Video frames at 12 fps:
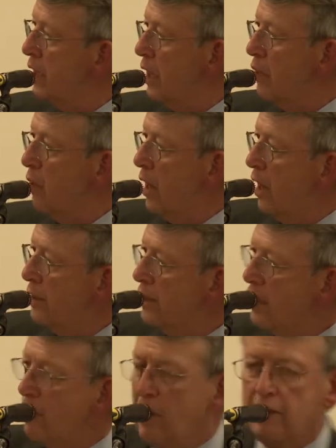And when I
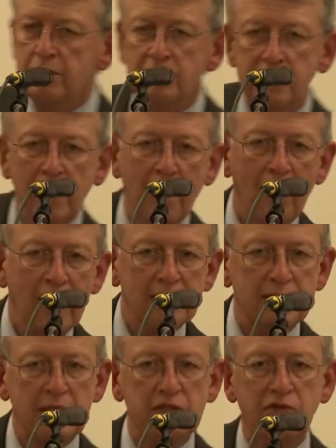think about using our
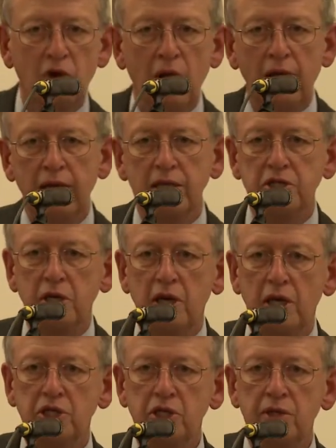assets for lay
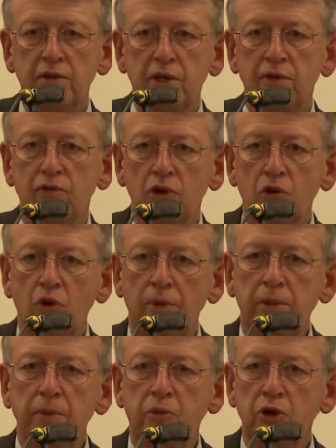education and for
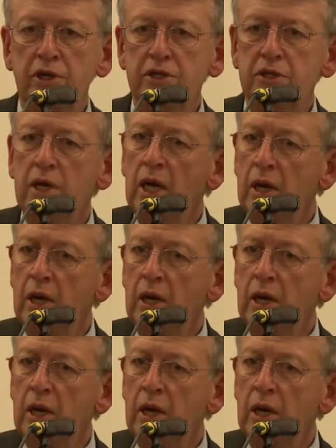equipping priests,